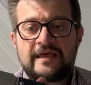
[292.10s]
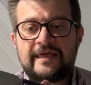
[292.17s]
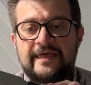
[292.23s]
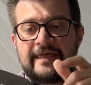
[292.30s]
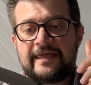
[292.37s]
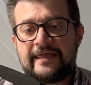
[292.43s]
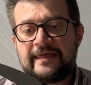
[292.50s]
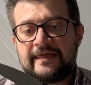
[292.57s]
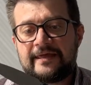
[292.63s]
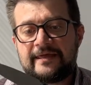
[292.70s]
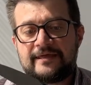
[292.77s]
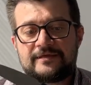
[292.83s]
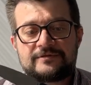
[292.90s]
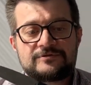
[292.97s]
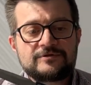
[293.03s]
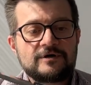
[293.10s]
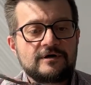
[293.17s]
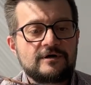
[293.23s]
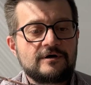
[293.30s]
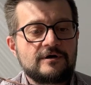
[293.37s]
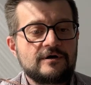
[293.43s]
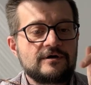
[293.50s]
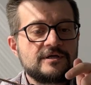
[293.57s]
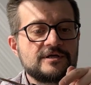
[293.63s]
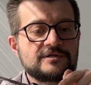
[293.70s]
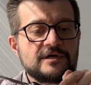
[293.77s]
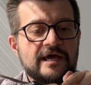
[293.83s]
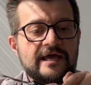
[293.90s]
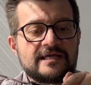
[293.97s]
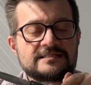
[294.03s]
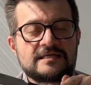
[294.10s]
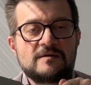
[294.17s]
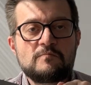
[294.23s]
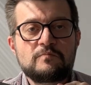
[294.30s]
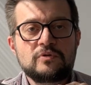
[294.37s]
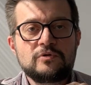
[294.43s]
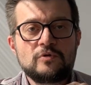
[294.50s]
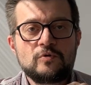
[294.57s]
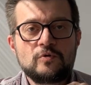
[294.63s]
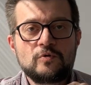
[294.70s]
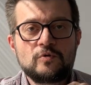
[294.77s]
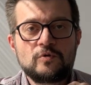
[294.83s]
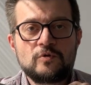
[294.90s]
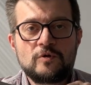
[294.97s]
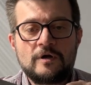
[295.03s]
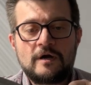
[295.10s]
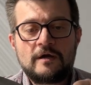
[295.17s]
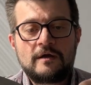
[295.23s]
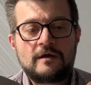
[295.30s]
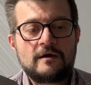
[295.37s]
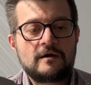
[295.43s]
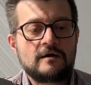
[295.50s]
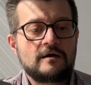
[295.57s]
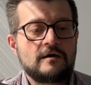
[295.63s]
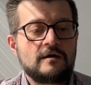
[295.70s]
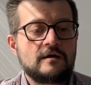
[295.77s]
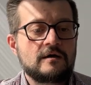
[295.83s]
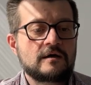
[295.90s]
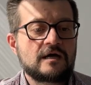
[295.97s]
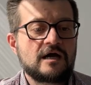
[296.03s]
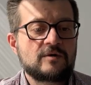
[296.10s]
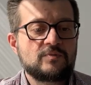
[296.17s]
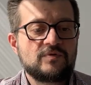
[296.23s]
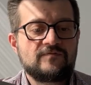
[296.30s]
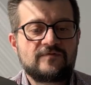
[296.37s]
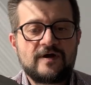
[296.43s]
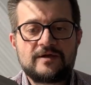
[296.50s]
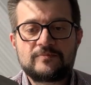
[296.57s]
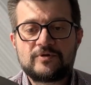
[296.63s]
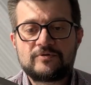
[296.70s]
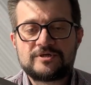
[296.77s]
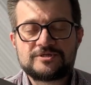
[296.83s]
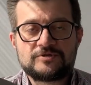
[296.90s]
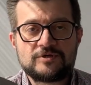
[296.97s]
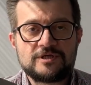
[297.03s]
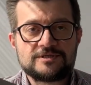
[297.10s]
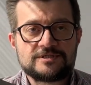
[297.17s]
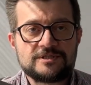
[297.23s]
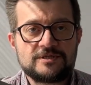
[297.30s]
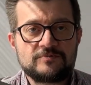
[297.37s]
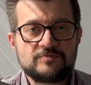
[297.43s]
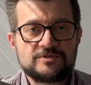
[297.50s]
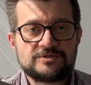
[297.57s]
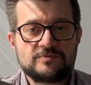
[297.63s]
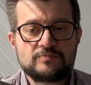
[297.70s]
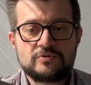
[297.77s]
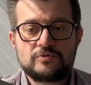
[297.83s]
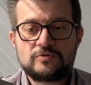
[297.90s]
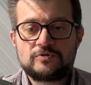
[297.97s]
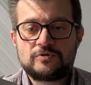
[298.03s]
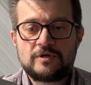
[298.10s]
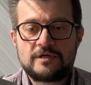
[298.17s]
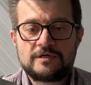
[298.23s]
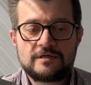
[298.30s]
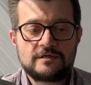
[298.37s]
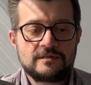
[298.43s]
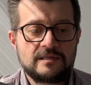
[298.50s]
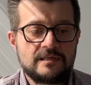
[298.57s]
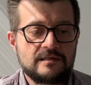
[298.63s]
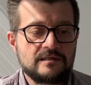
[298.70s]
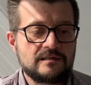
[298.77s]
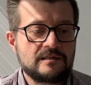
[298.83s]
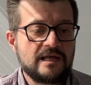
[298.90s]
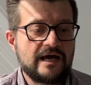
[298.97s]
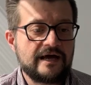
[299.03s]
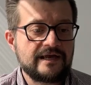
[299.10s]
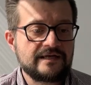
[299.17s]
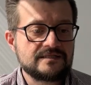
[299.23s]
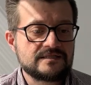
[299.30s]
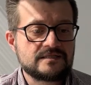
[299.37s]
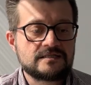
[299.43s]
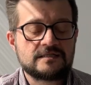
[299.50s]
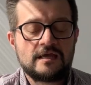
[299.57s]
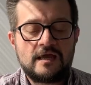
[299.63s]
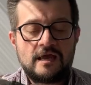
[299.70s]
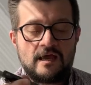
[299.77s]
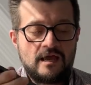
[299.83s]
And uh, it has a blue uh, carbon fiber, as you can see, with the blue lines.